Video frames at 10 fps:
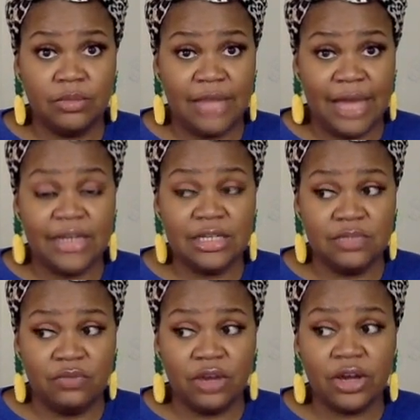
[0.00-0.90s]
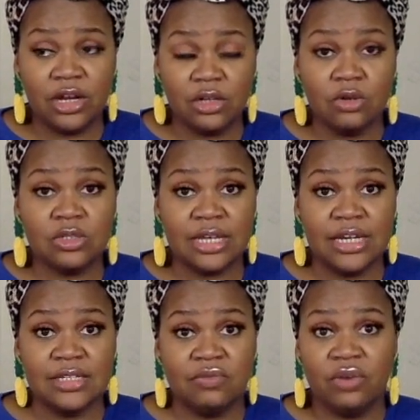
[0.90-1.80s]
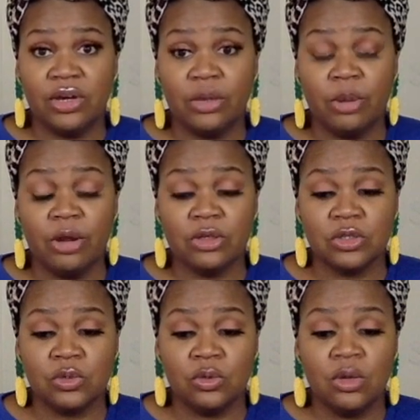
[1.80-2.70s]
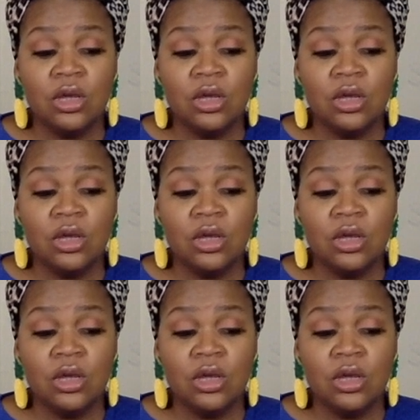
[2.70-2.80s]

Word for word: That is very close, that is very personal.